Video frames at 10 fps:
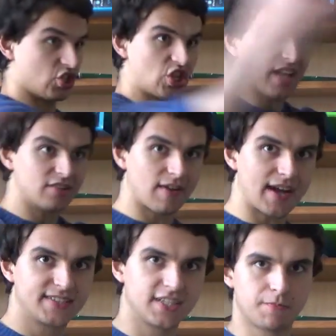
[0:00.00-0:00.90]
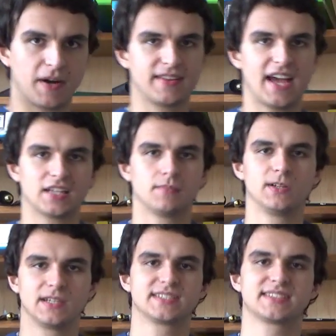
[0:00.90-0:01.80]
generated by the
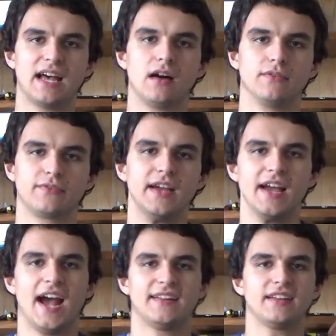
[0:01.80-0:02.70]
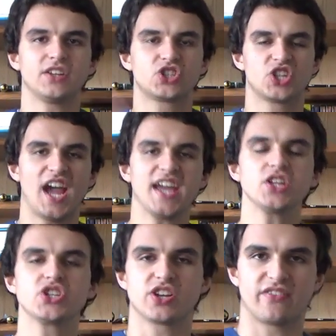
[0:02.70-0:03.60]
animal itself and any
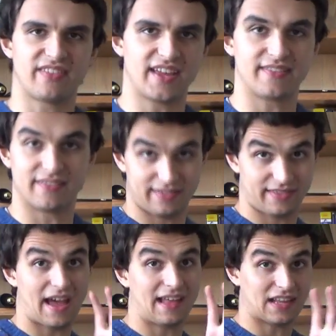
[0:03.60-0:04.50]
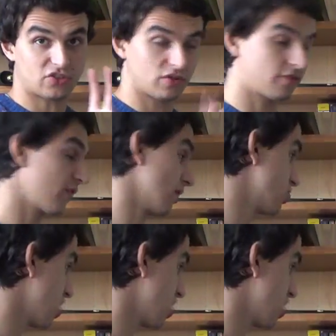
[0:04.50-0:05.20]
change in that electric field